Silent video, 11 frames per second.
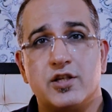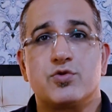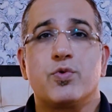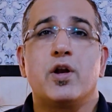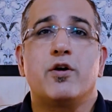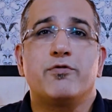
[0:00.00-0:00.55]
is
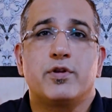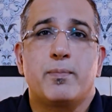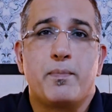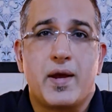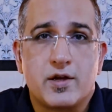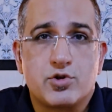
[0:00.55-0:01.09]
one of the
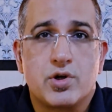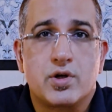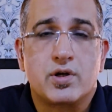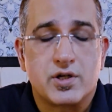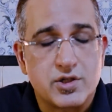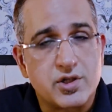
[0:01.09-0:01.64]
major
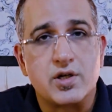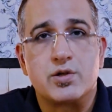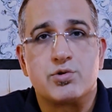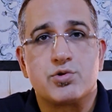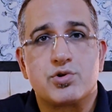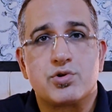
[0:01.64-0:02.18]

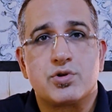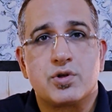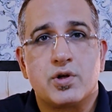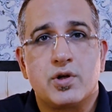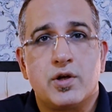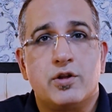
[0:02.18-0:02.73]
concerns,
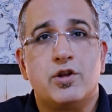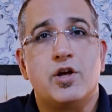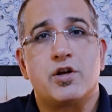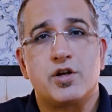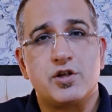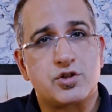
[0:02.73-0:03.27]

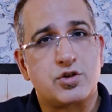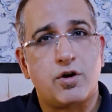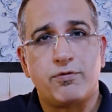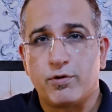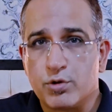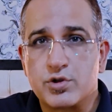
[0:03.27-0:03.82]
the risk
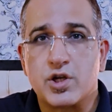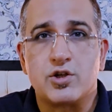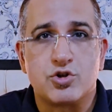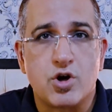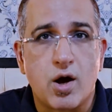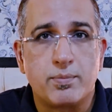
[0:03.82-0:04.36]
of losing
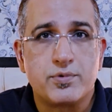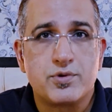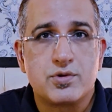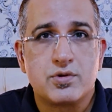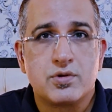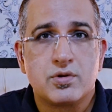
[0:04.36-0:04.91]

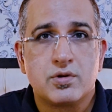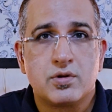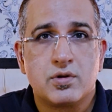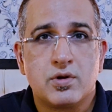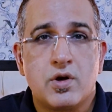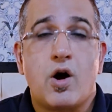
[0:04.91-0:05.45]
jobs
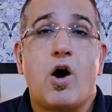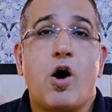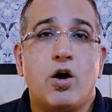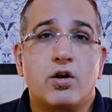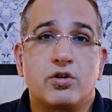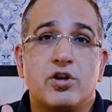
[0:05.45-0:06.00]

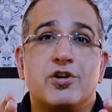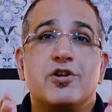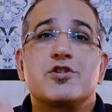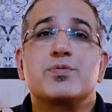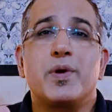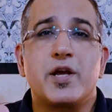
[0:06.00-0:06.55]
or the
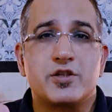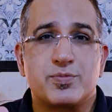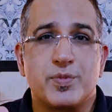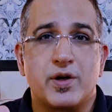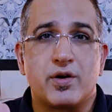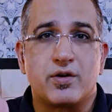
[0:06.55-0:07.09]

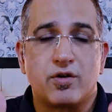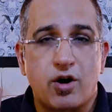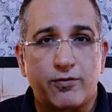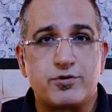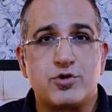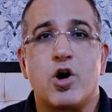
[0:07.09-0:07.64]
displacement
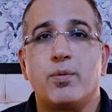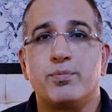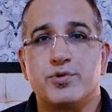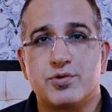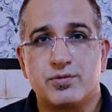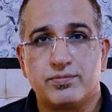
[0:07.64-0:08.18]
of
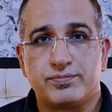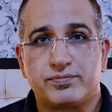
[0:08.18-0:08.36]
jobs.